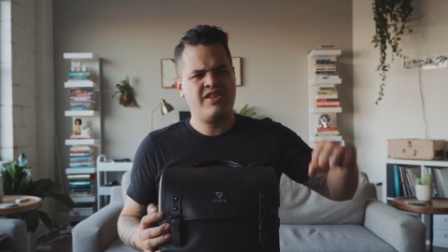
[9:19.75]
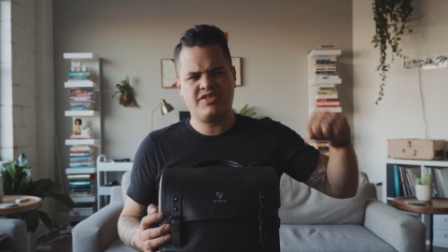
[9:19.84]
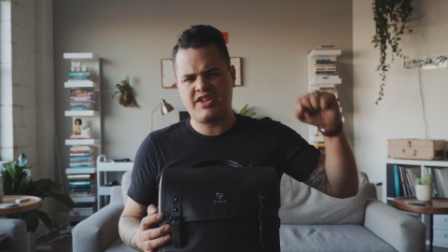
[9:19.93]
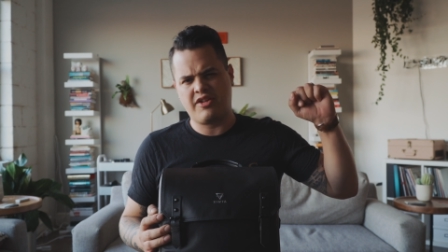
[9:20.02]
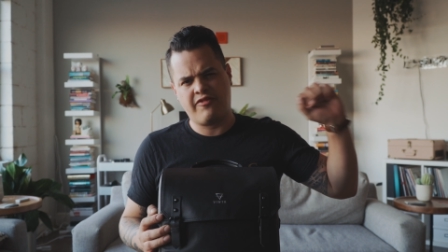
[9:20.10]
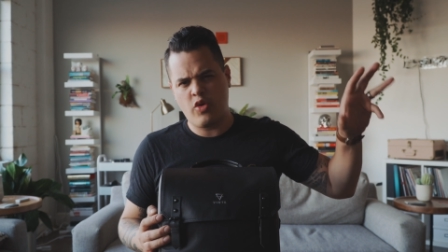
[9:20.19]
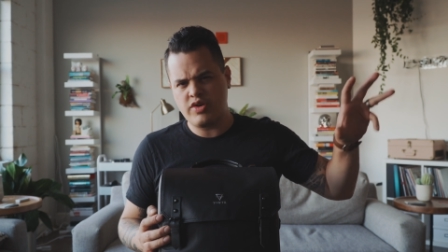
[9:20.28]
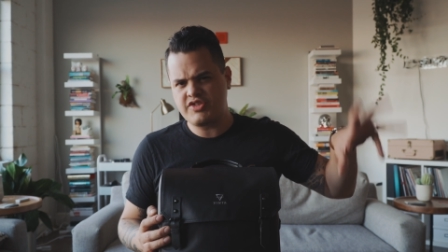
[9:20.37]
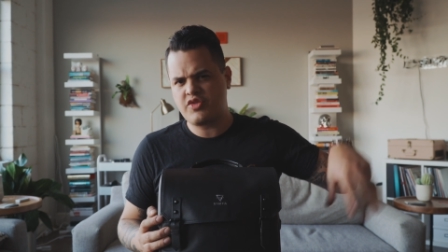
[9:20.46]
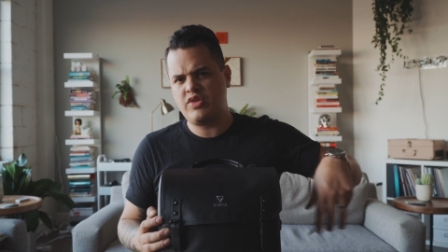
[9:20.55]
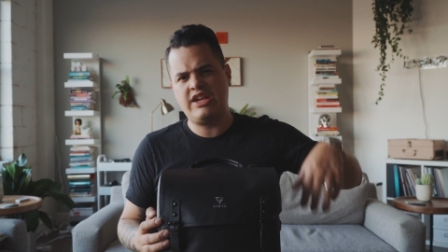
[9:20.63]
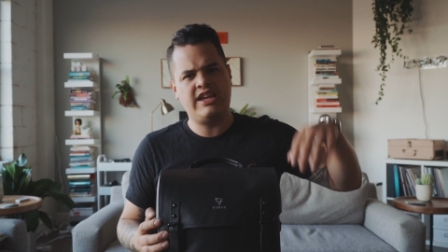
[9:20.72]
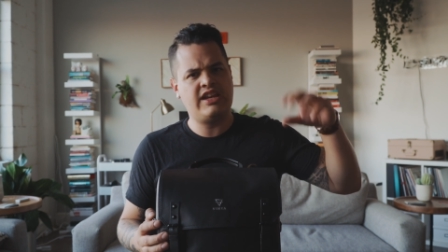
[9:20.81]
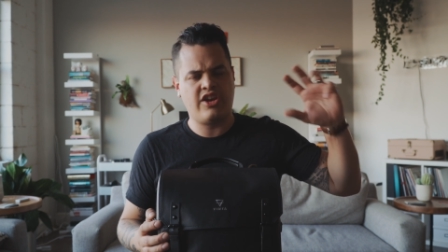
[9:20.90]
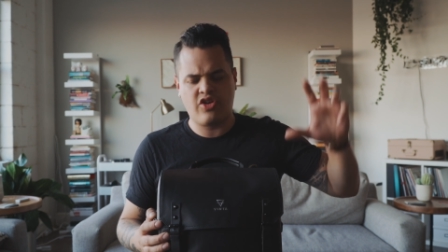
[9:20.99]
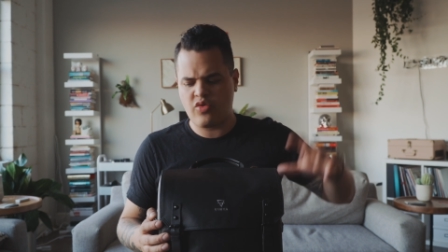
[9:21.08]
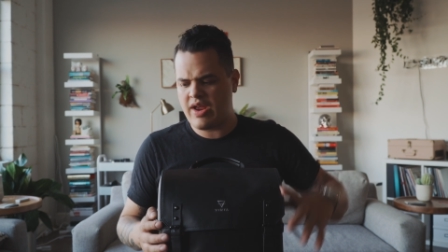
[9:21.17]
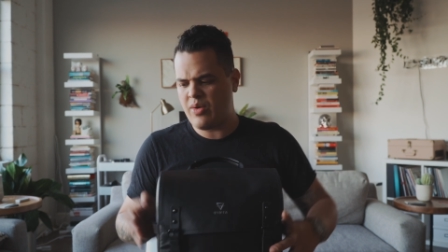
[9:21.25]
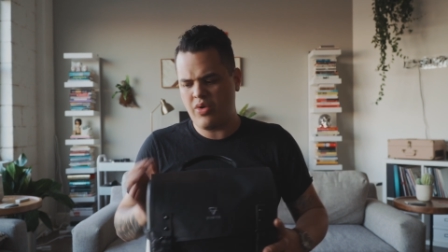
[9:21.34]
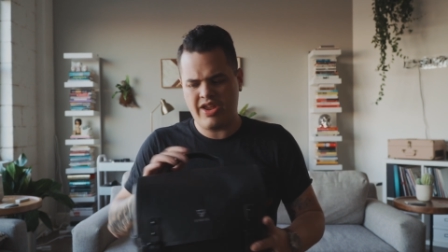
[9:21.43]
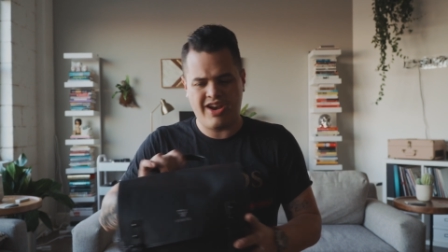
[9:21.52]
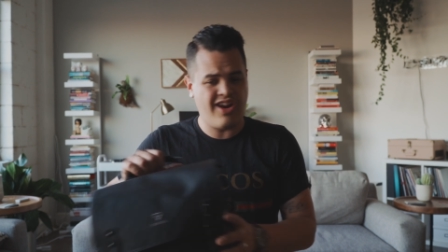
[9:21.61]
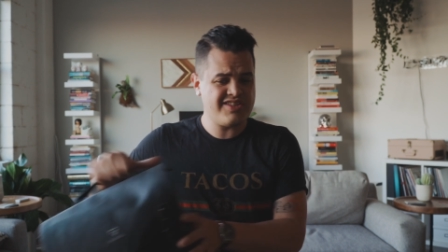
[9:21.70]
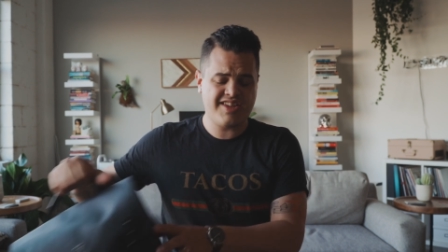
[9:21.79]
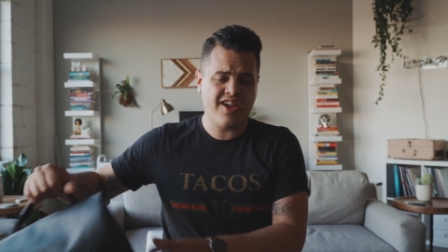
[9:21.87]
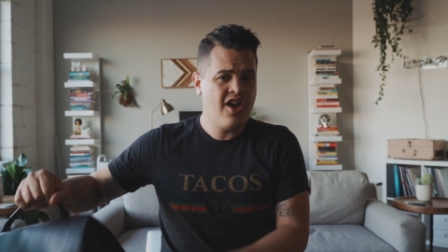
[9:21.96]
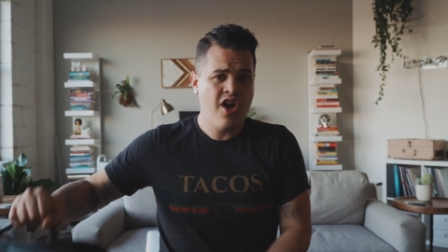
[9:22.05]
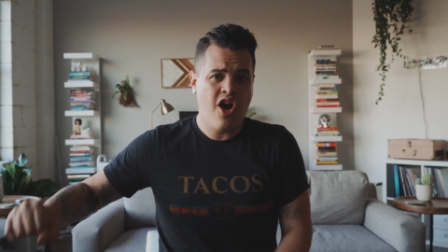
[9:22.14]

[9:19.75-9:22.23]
There's like a forest green and a gray one, and honestly,